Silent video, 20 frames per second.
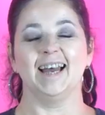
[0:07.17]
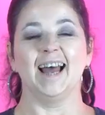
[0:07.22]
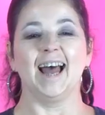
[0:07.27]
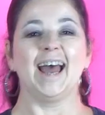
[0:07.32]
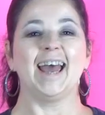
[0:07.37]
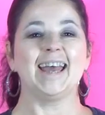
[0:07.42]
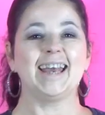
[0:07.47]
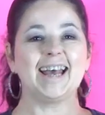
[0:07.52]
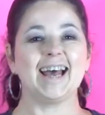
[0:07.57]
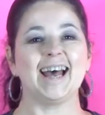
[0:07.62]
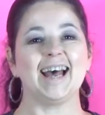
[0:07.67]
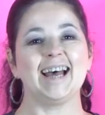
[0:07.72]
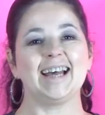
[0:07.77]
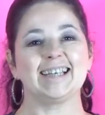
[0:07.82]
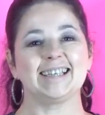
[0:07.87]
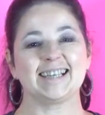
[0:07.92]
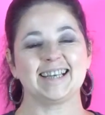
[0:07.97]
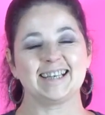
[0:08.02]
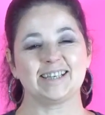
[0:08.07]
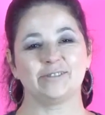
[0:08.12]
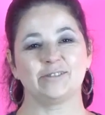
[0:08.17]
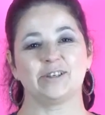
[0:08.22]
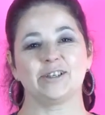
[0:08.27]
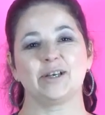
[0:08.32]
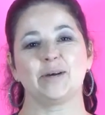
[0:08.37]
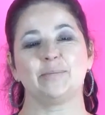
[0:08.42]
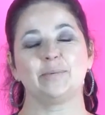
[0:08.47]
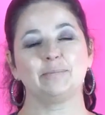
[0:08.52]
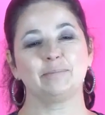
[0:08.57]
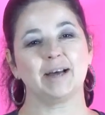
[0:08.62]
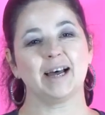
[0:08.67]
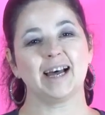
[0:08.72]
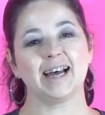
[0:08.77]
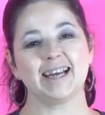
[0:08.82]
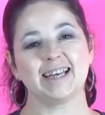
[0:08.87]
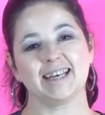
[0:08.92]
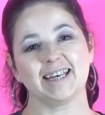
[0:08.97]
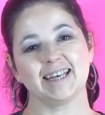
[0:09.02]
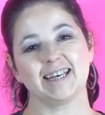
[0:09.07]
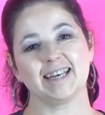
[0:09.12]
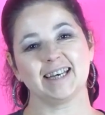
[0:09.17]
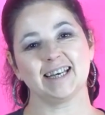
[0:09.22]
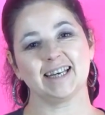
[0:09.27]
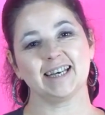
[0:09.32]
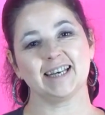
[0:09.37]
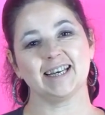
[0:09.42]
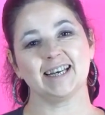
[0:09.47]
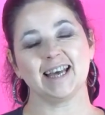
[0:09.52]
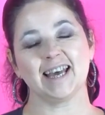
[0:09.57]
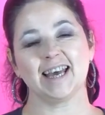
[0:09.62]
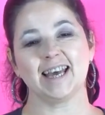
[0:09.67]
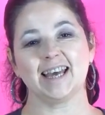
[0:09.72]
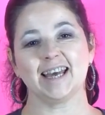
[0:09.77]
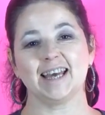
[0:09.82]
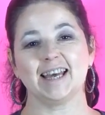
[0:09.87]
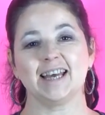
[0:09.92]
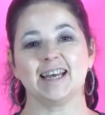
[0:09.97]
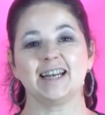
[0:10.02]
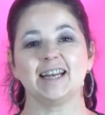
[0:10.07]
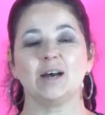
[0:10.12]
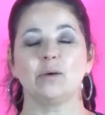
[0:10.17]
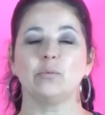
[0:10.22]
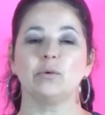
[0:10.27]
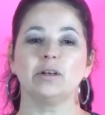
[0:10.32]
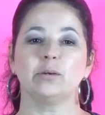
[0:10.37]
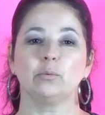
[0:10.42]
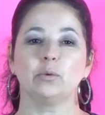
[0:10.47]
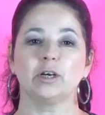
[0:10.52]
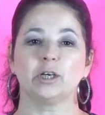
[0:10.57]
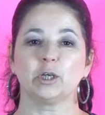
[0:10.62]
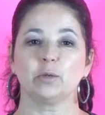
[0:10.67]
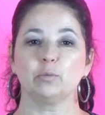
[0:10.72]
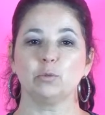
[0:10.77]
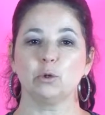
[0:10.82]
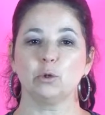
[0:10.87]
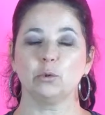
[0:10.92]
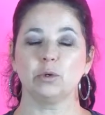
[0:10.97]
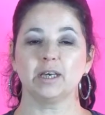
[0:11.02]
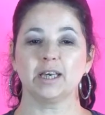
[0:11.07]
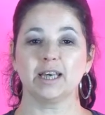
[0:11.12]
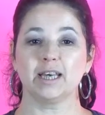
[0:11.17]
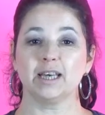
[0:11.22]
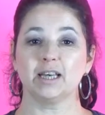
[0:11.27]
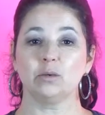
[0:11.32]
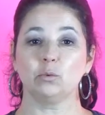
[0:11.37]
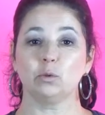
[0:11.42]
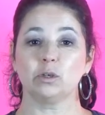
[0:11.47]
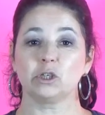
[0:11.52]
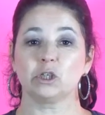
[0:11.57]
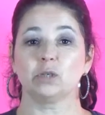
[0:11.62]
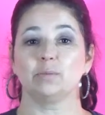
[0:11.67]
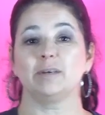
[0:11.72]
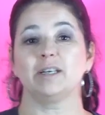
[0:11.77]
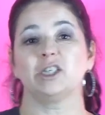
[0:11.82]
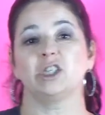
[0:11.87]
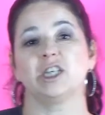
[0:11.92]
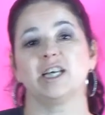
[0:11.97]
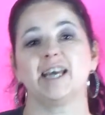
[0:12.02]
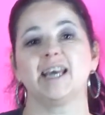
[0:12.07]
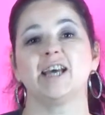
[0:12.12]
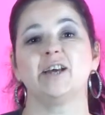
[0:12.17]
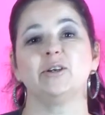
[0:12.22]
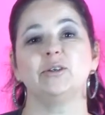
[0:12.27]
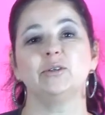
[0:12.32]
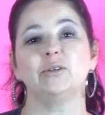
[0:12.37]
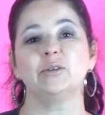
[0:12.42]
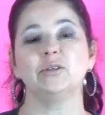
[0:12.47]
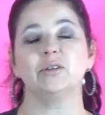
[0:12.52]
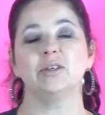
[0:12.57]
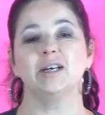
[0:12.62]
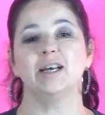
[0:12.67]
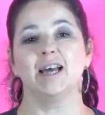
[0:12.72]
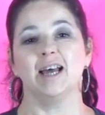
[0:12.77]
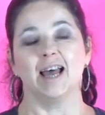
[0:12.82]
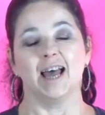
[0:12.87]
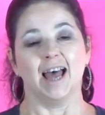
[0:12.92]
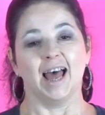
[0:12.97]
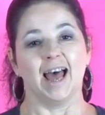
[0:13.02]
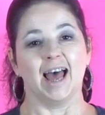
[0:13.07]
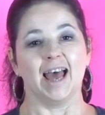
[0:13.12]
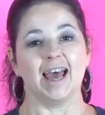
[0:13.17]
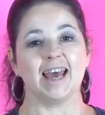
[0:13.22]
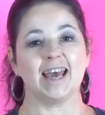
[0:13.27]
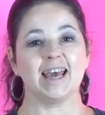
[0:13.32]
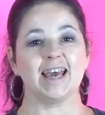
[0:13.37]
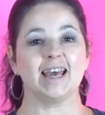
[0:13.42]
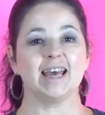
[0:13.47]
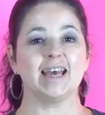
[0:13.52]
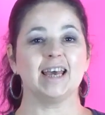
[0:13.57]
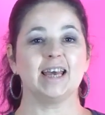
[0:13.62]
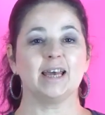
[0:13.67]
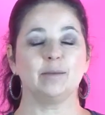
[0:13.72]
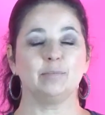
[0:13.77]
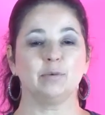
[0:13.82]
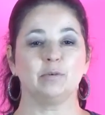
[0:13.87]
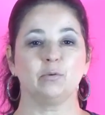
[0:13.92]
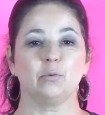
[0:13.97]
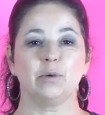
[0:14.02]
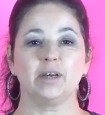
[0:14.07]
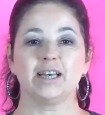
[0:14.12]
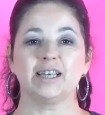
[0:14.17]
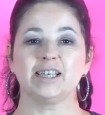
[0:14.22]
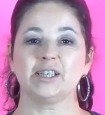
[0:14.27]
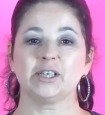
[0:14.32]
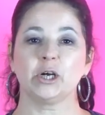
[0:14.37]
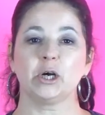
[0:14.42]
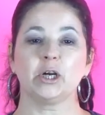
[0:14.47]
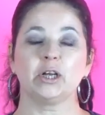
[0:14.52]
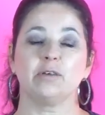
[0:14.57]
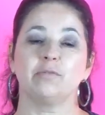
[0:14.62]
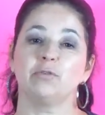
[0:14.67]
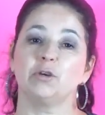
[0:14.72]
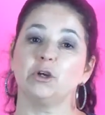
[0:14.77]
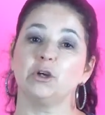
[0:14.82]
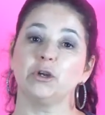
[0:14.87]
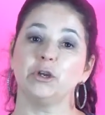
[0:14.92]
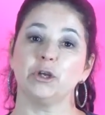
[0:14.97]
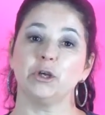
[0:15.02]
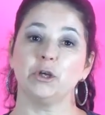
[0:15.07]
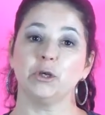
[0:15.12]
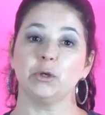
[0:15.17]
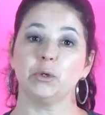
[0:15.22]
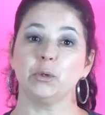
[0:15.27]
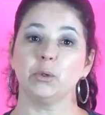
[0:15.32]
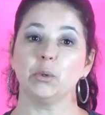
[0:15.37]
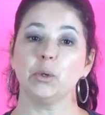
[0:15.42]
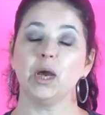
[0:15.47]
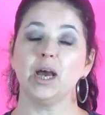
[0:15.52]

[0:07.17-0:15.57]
Hey guys, thanks for stopping by again, and I want to welcome you again once to my channel. And before we get started, if you're new,